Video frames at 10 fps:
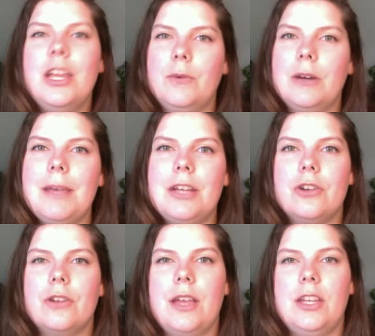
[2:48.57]
you want to make
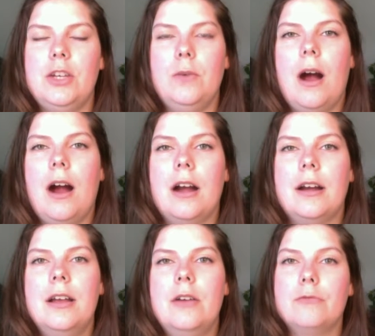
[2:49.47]
sure that you
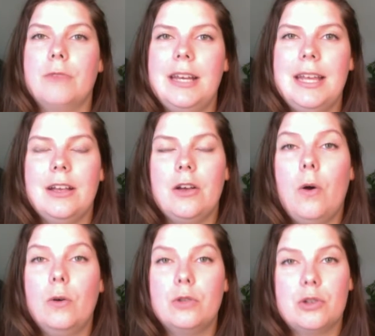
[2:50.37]
are running
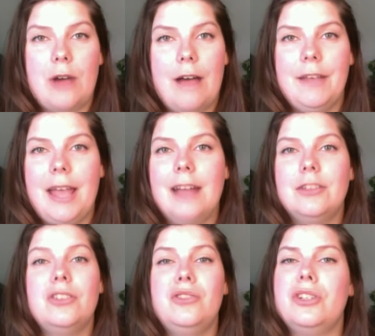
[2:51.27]
cold traffic
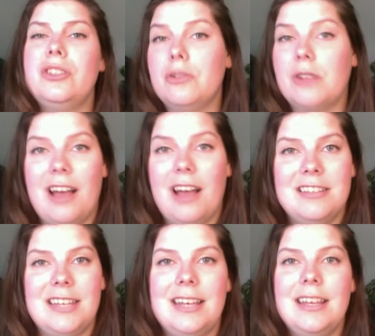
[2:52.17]
ads to just your
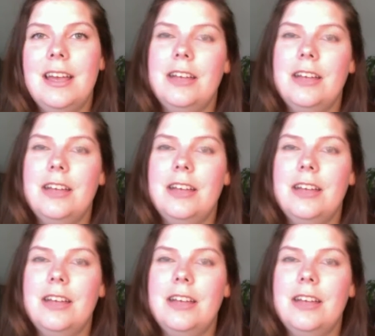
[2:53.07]
content,